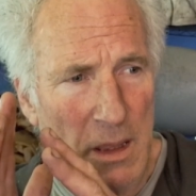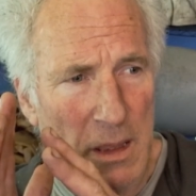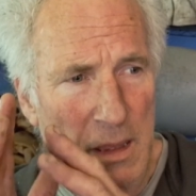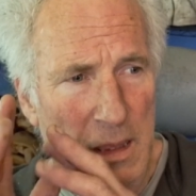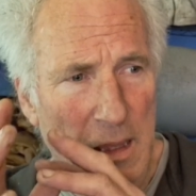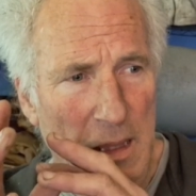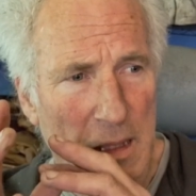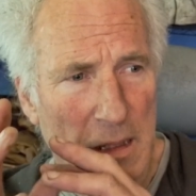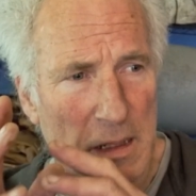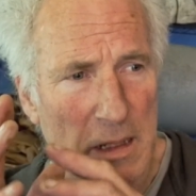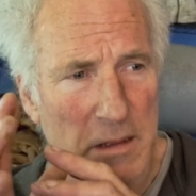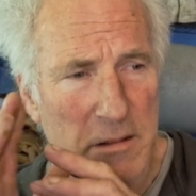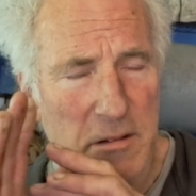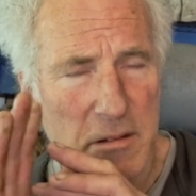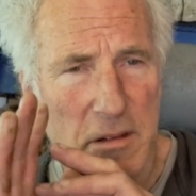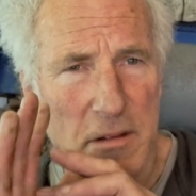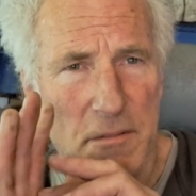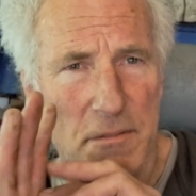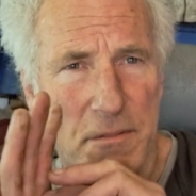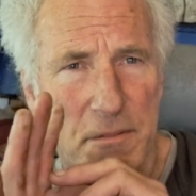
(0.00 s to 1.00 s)
It's
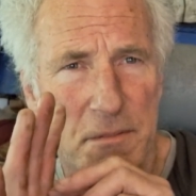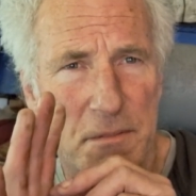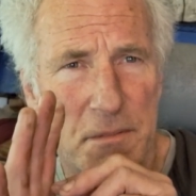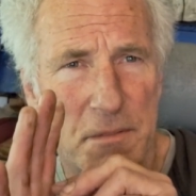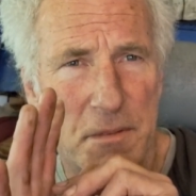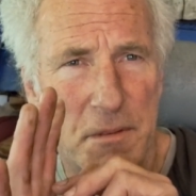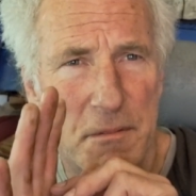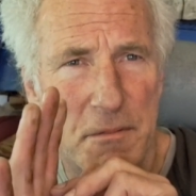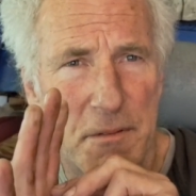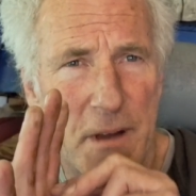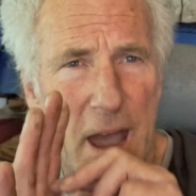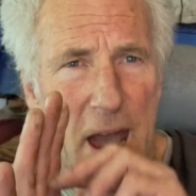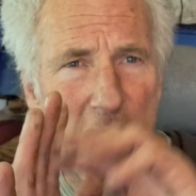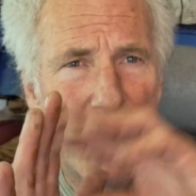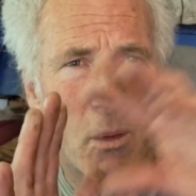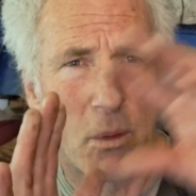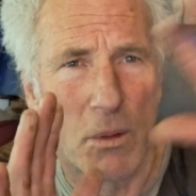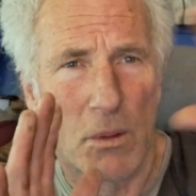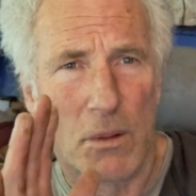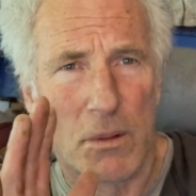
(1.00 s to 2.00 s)
the
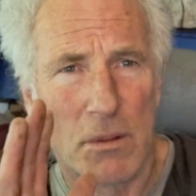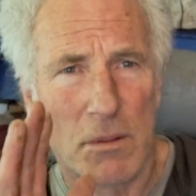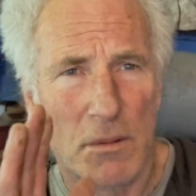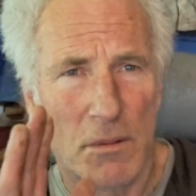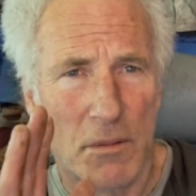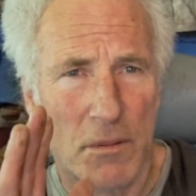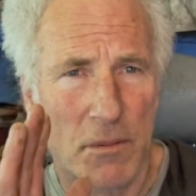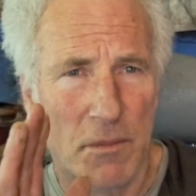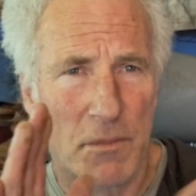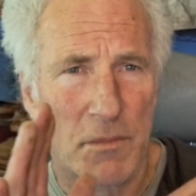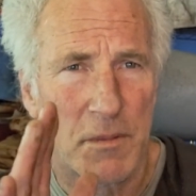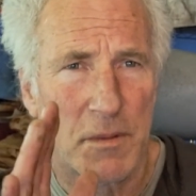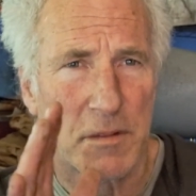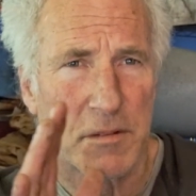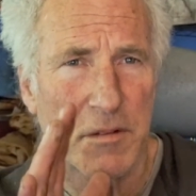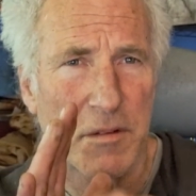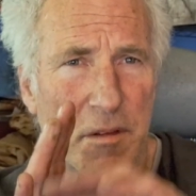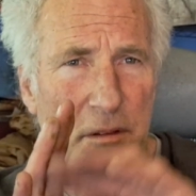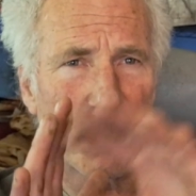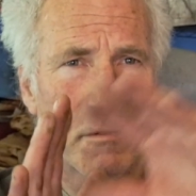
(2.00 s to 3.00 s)
vowel
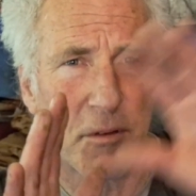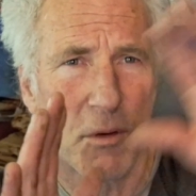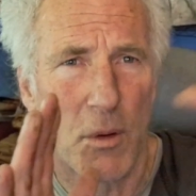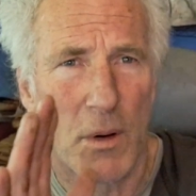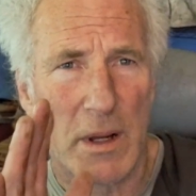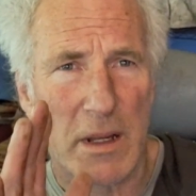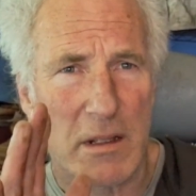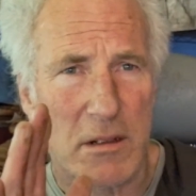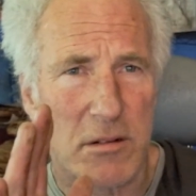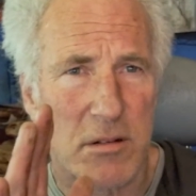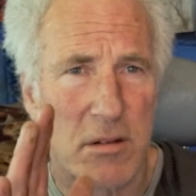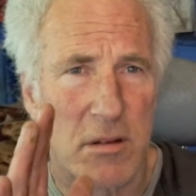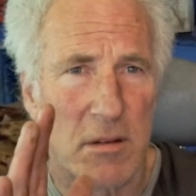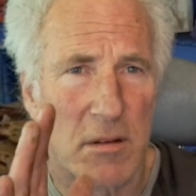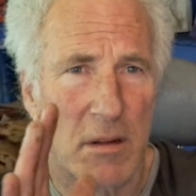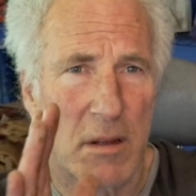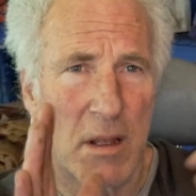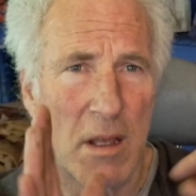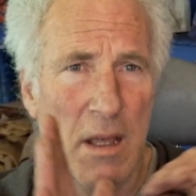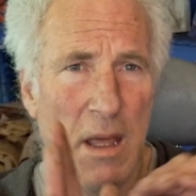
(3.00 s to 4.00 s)
that's the voice
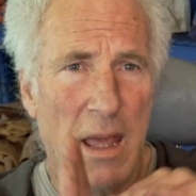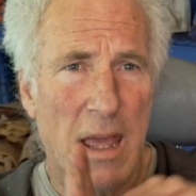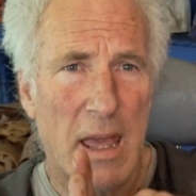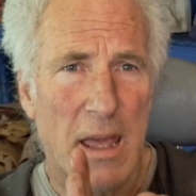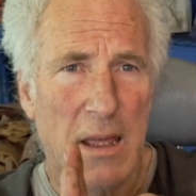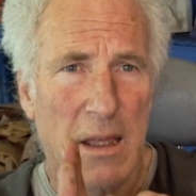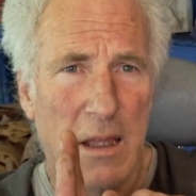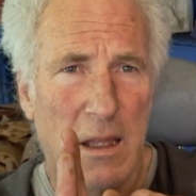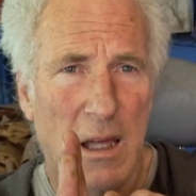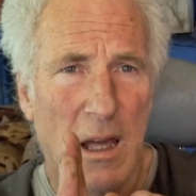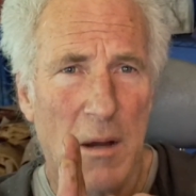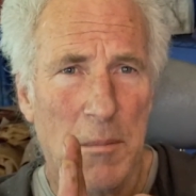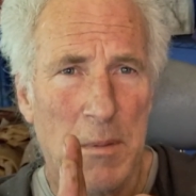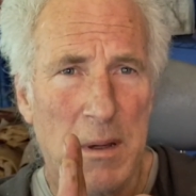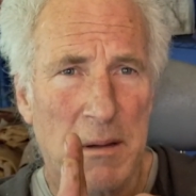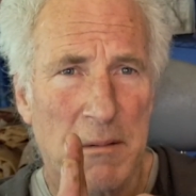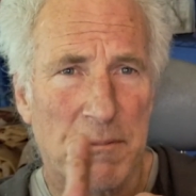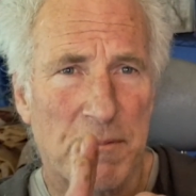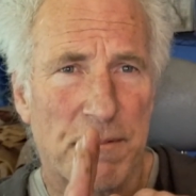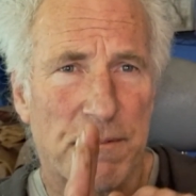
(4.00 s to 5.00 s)

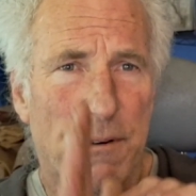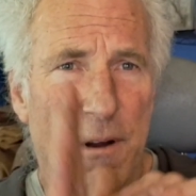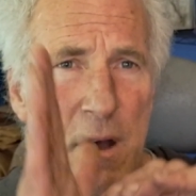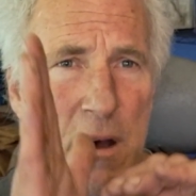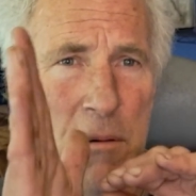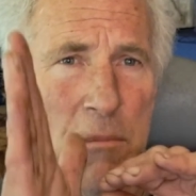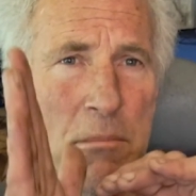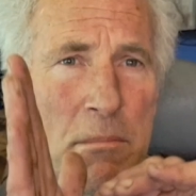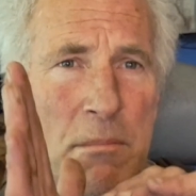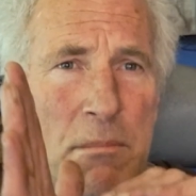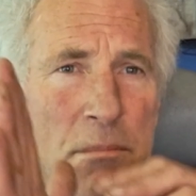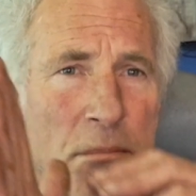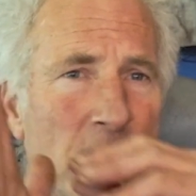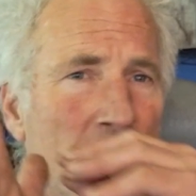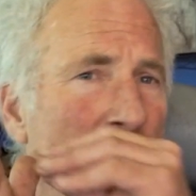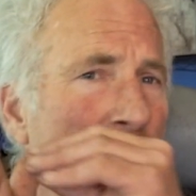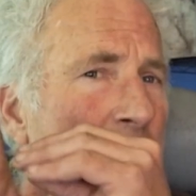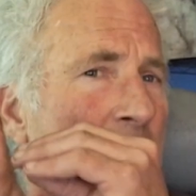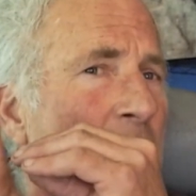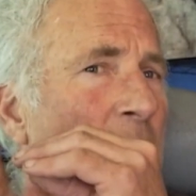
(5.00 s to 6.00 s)
coming from
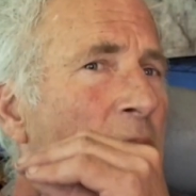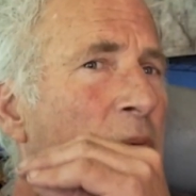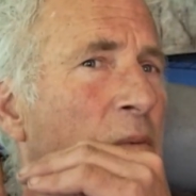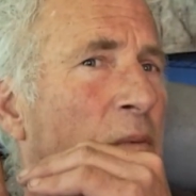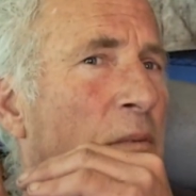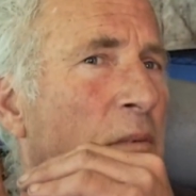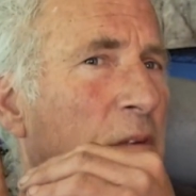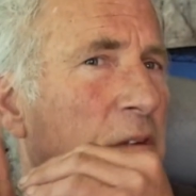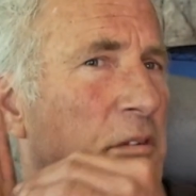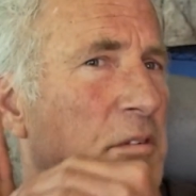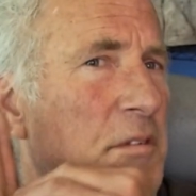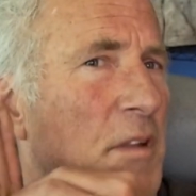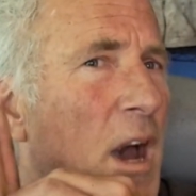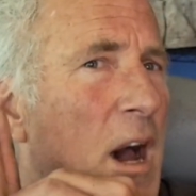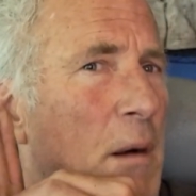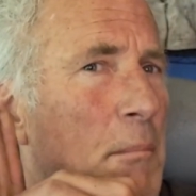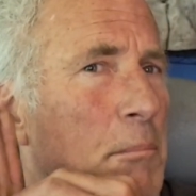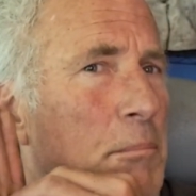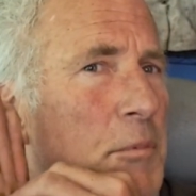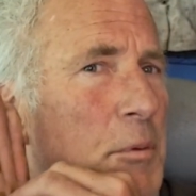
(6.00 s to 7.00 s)
the
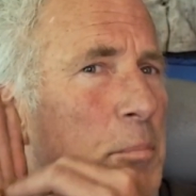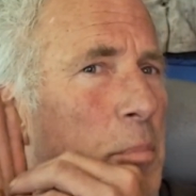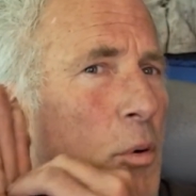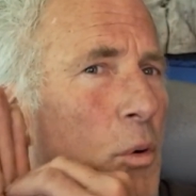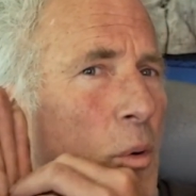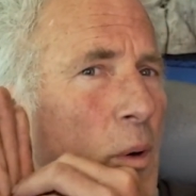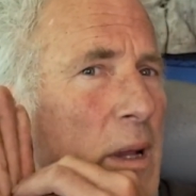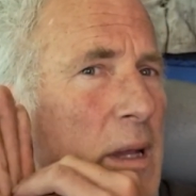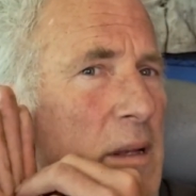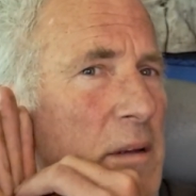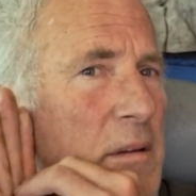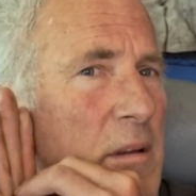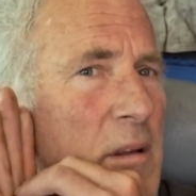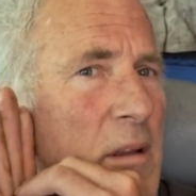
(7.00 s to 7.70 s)
stopped point.